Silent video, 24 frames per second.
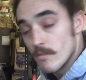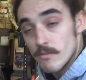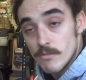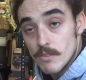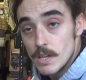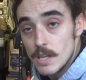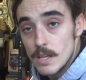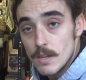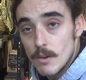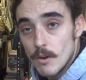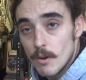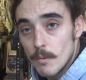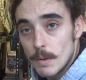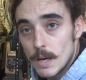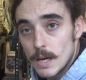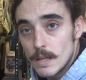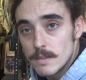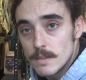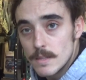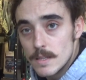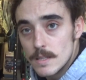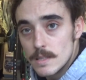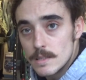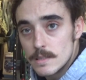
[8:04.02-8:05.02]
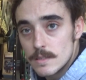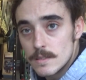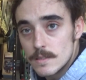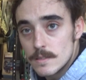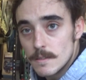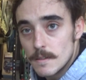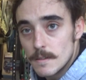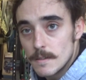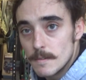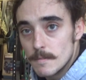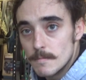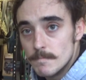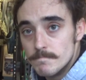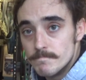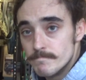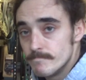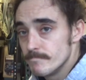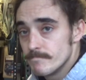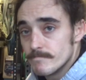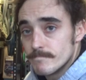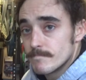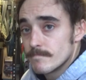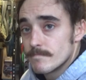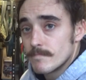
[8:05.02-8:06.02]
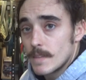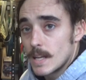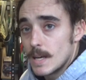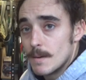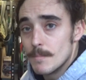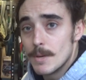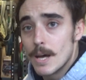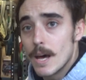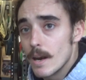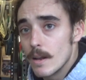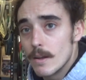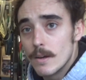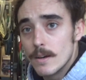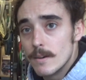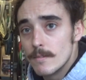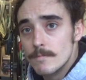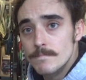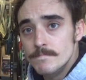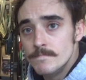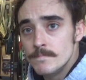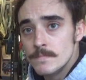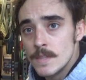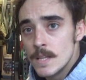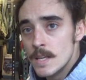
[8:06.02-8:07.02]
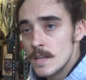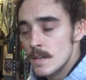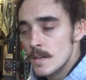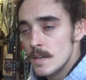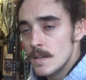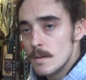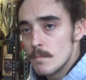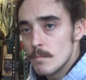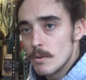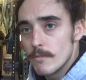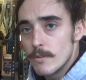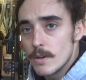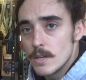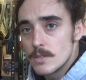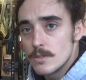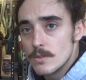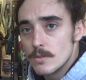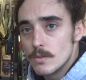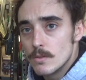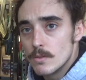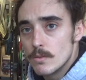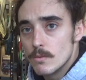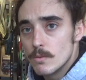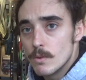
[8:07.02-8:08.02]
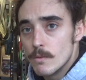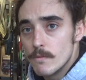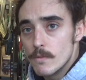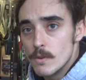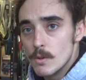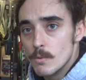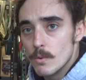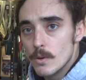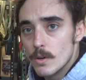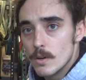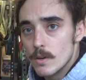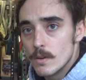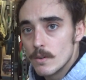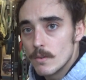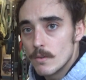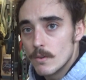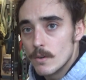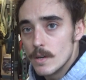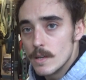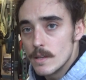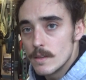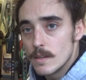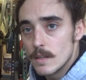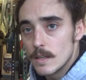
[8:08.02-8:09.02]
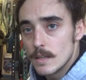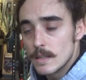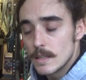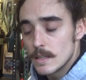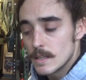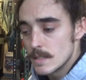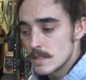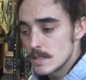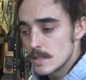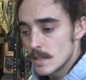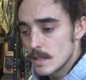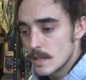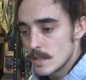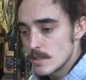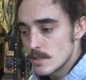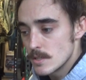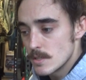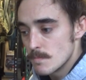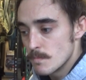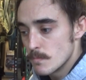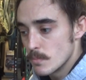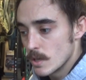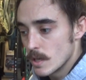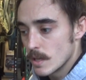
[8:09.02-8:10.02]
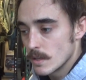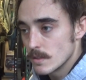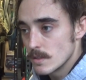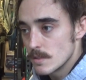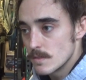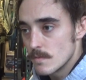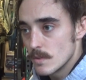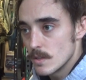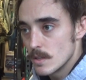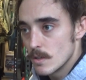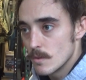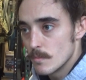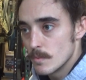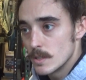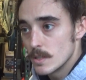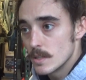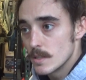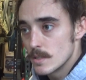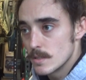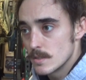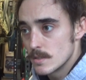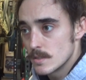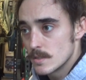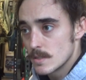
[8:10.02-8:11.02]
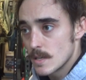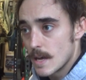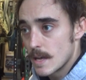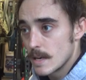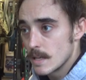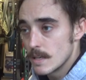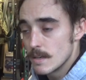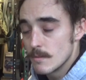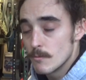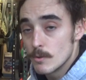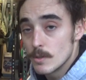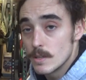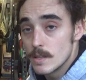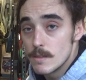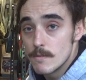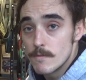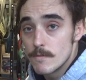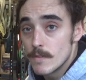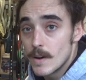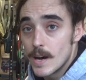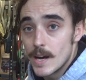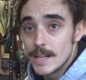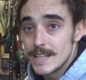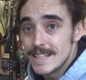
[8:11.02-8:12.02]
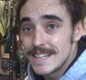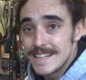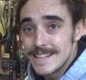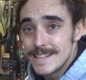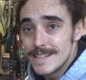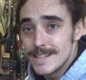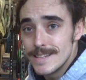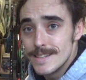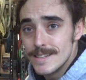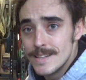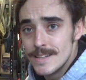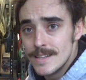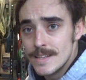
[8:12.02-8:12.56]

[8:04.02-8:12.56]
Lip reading: video about this. I'm not a professional reviewer or anything. Like I said, I just put out this video because I didn't really find any